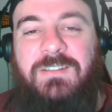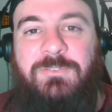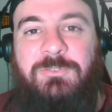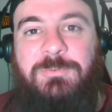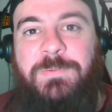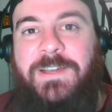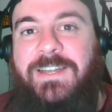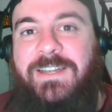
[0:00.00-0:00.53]

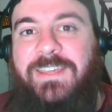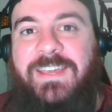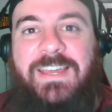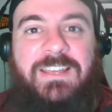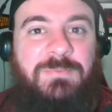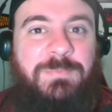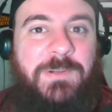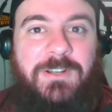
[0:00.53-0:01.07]
Devils
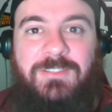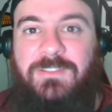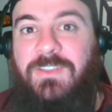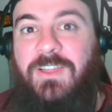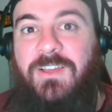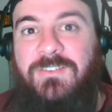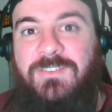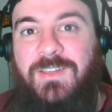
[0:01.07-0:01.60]
podcast, part of the
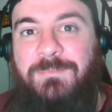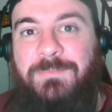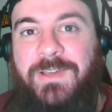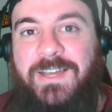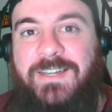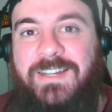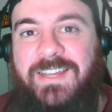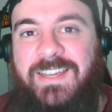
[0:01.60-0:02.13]
Locked On
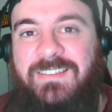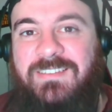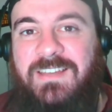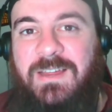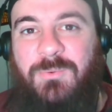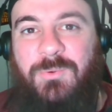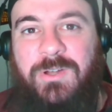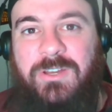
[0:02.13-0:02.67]
Podcast
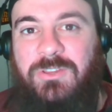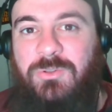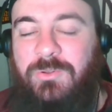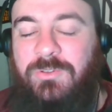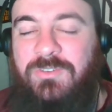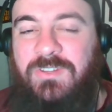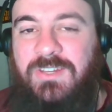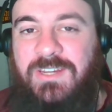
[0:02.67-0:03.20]
Network,
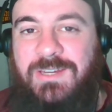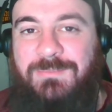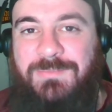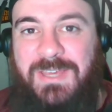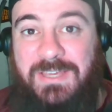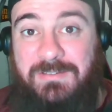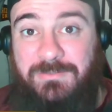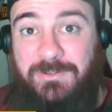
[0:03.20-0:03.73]
your
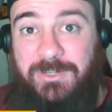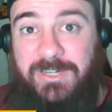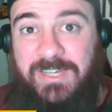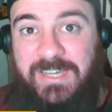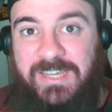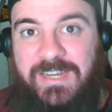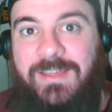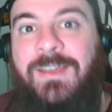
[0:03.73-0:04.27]
team every
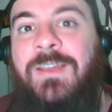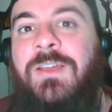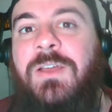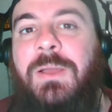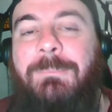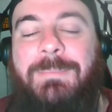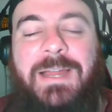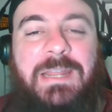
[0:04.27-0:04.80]
day.
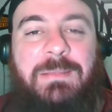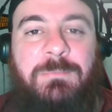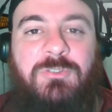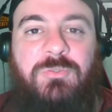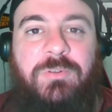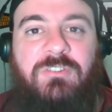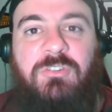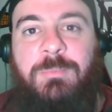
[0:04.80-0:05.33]
My name
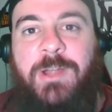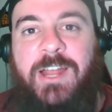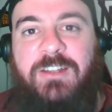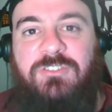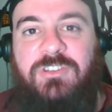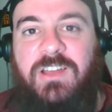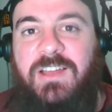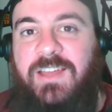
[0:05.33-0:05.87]
is Richie
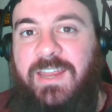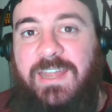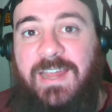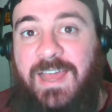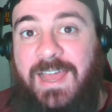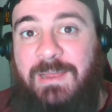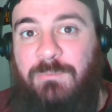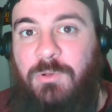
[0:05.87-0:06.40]
Bradshaw, and
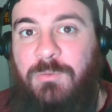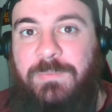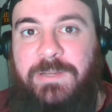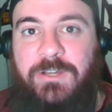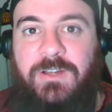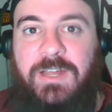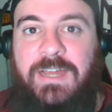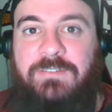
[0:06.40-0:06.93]
I will be
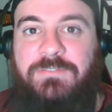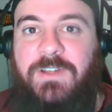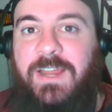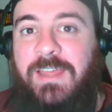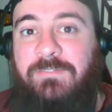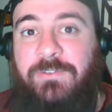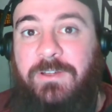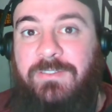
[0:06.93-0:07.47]
your guide for
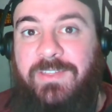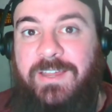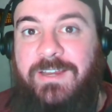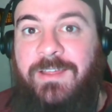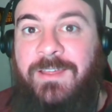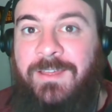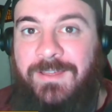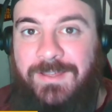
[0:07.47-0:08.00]

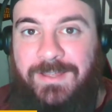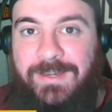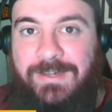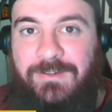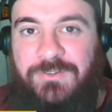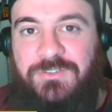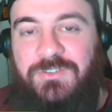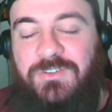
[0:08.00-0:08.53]
everything
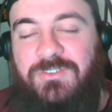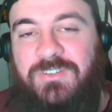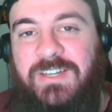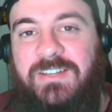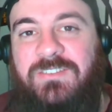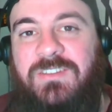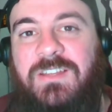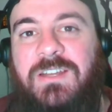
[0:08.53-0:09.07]
Arizona
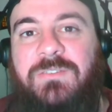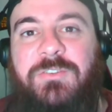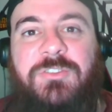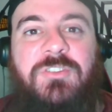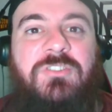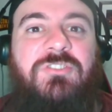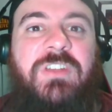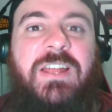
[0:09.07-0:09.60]
State Sun
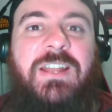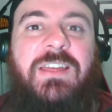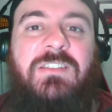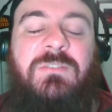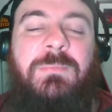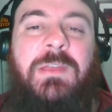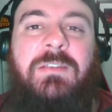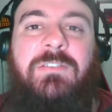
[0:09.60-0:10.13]
Devils. A shout
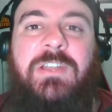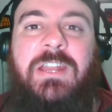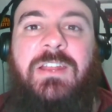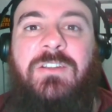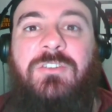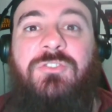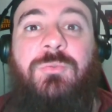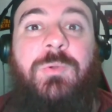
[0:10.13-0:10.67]
out to my
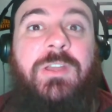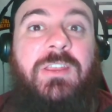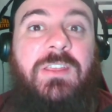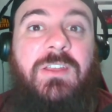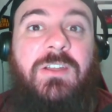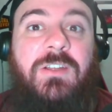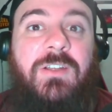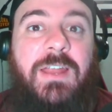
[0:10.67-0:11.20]
everydayers who are
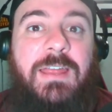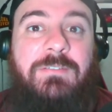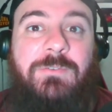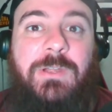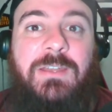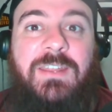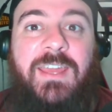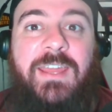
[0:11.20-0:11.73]
here
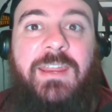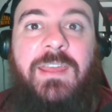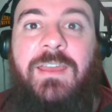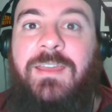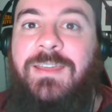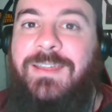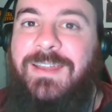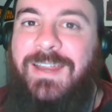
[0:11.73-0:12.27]
every day,
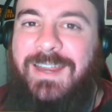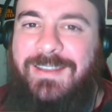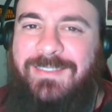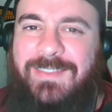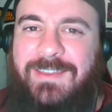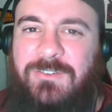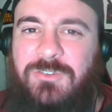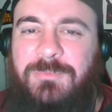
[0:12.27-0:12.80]

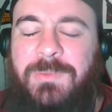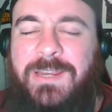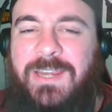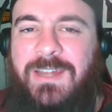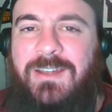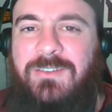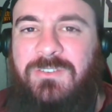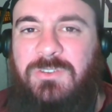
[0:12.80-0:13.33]
and thanks for
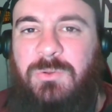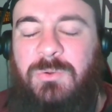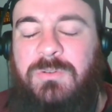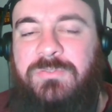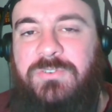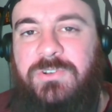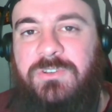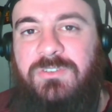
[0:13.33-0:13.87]
making us
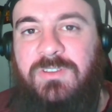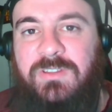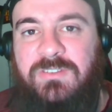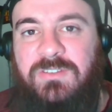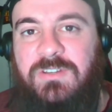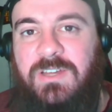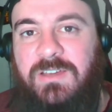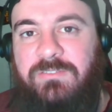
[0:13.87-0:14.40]
your first
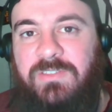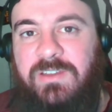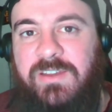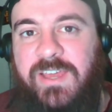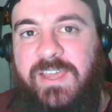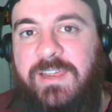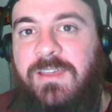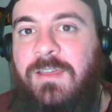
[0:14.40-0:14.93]
listen of the
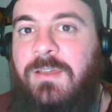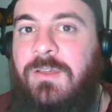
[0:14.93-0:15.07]
day.